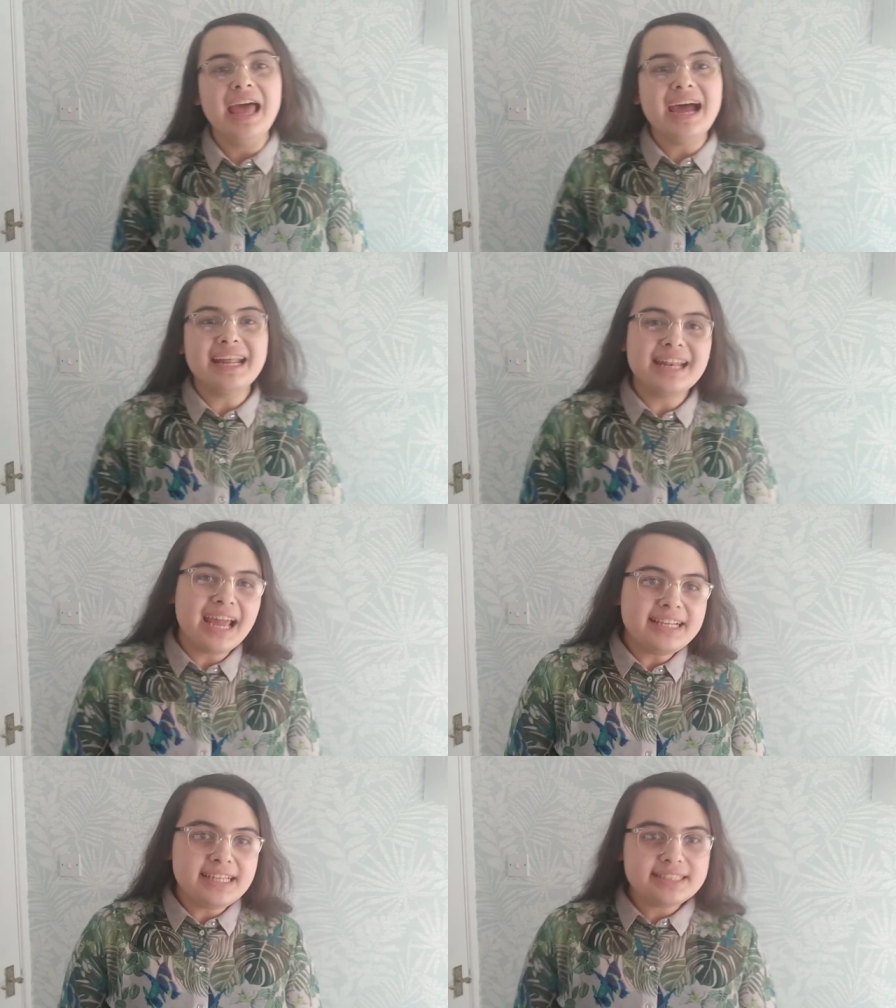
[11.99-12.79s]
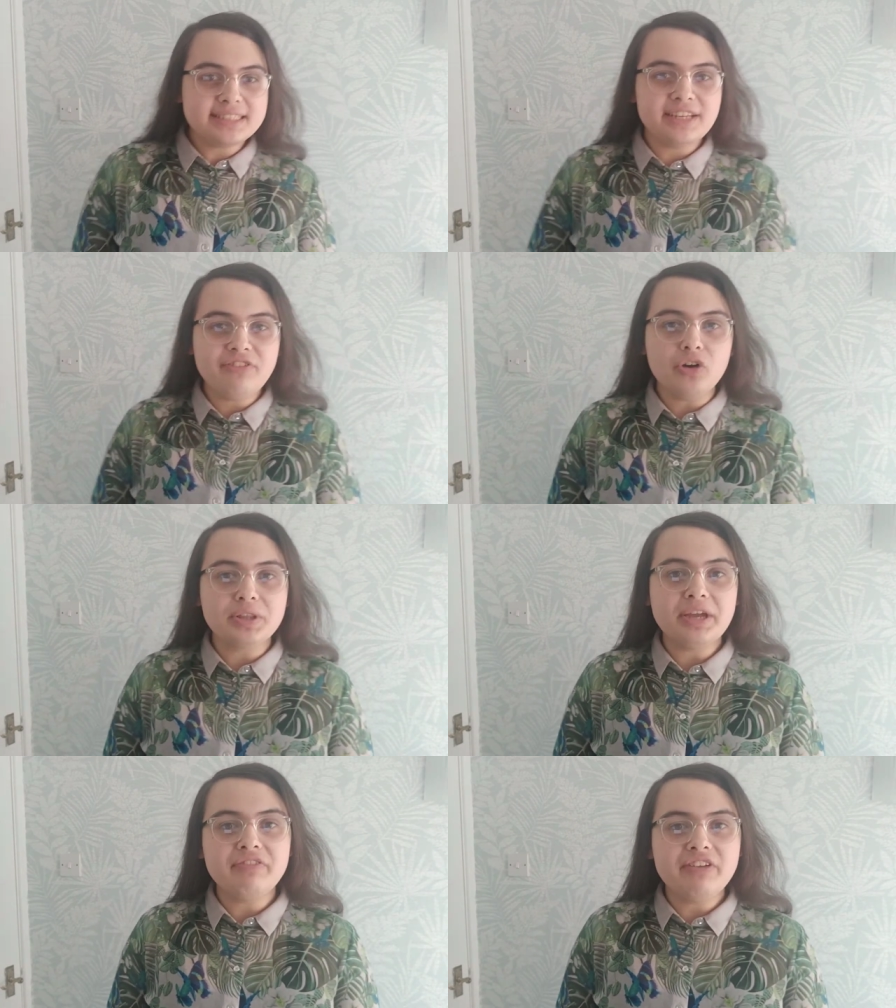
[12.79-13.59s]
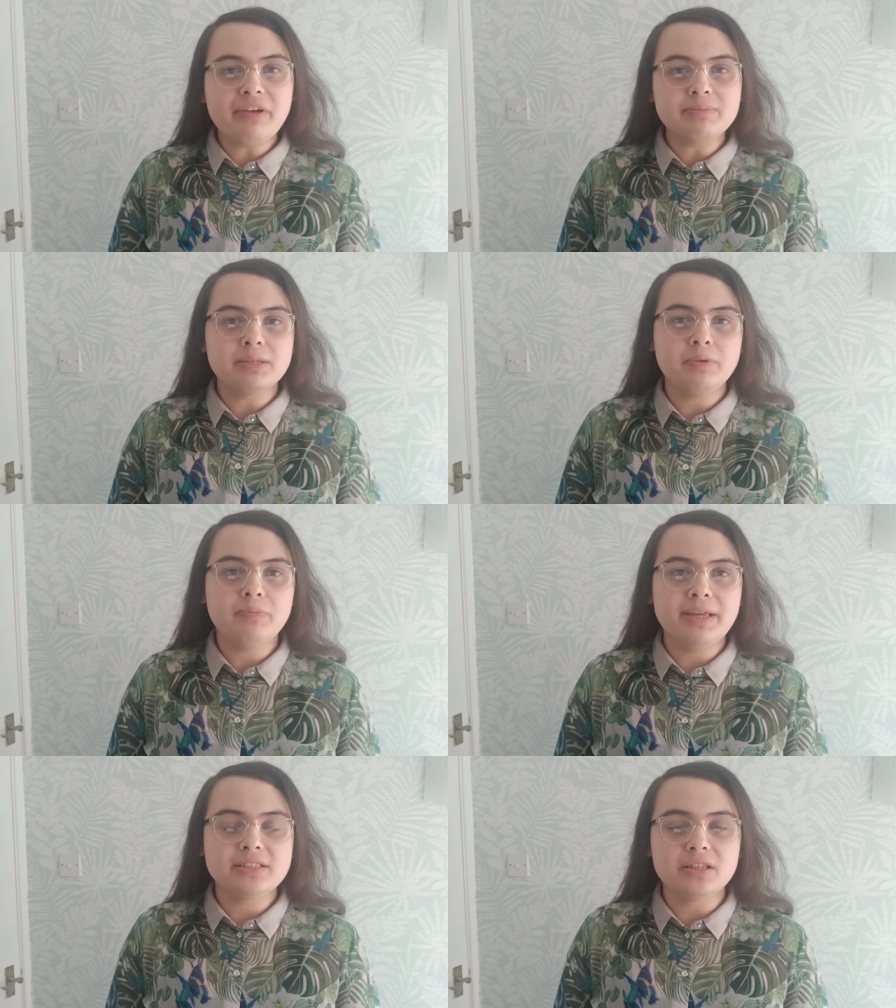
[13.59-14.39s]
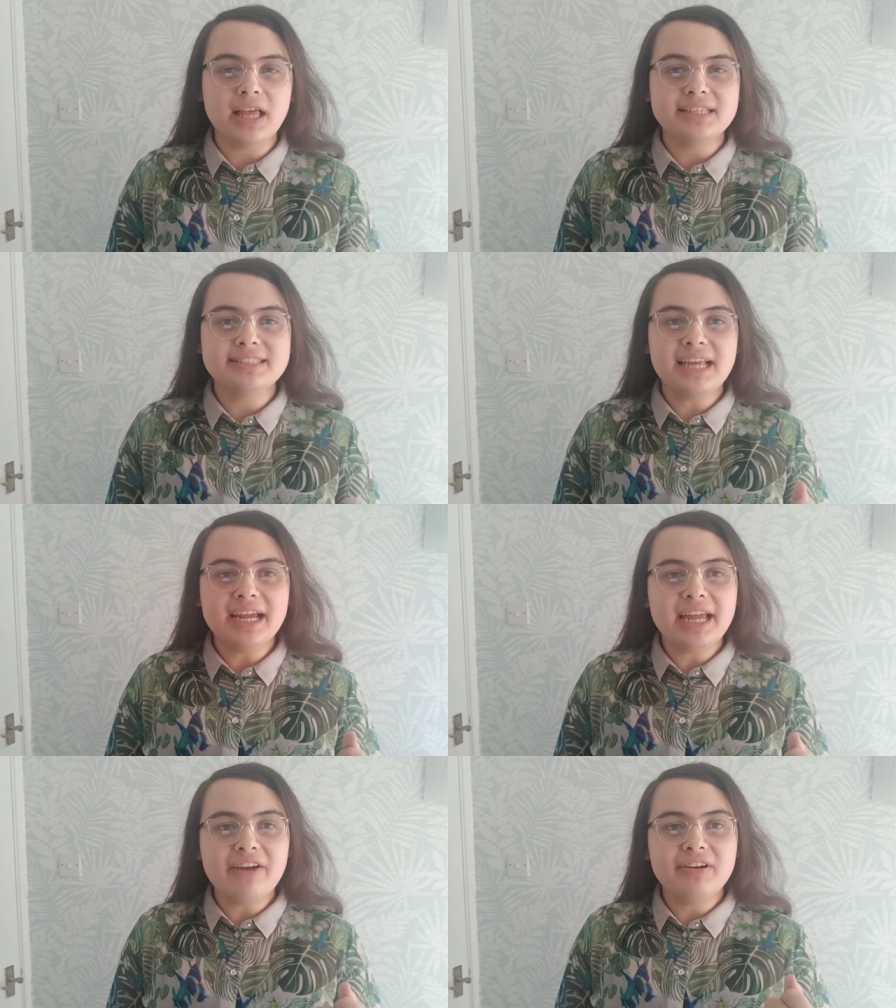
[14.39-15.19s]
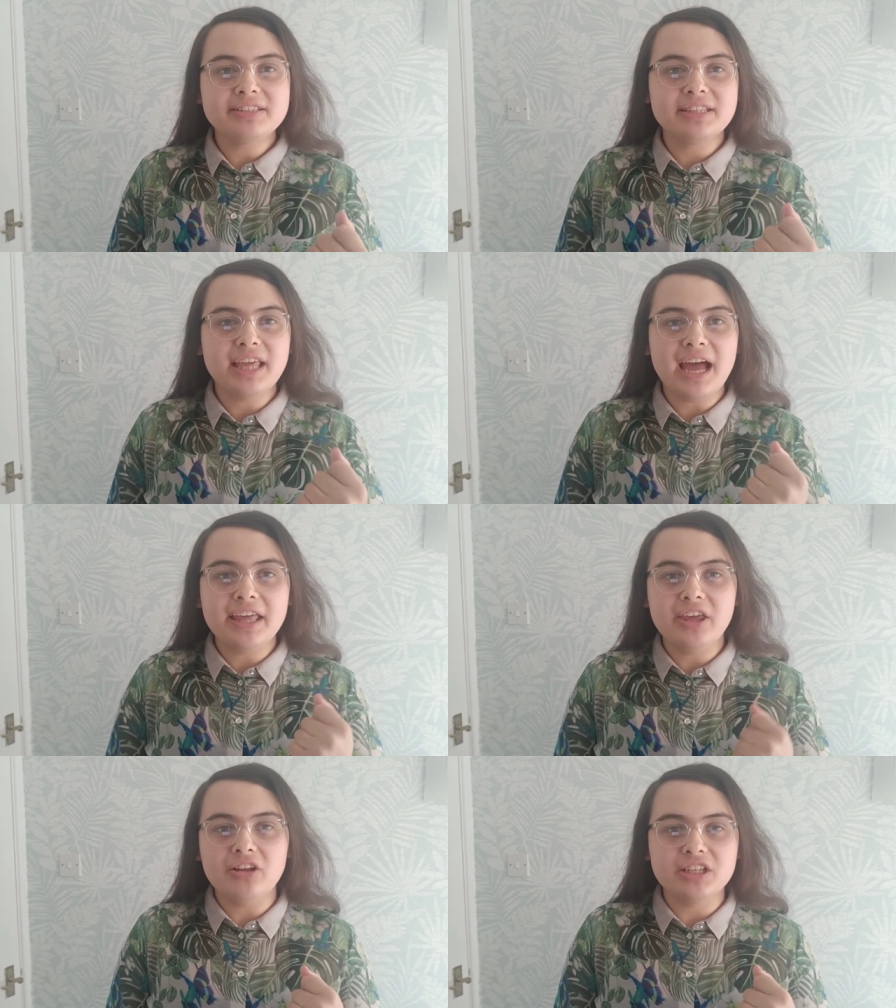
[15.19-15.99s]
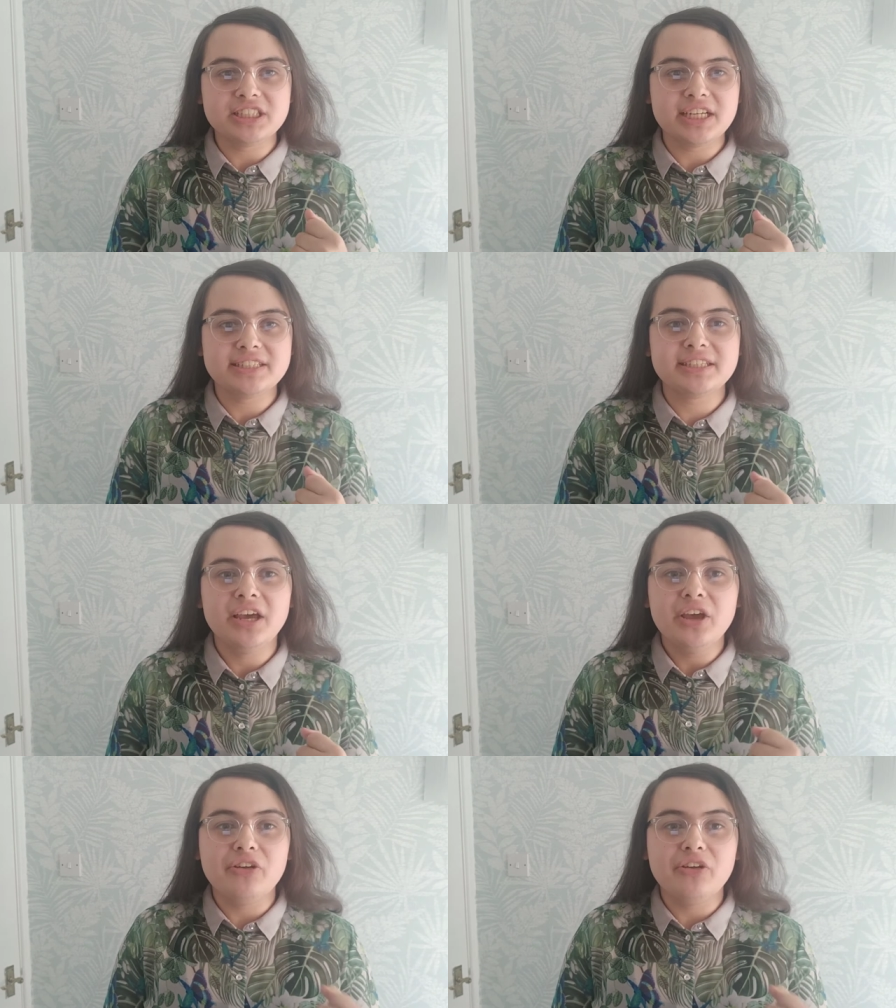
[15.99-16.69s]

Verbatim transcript: and in 1964 they revamped the Blue Beetle as Dan Garrett the archaeologist,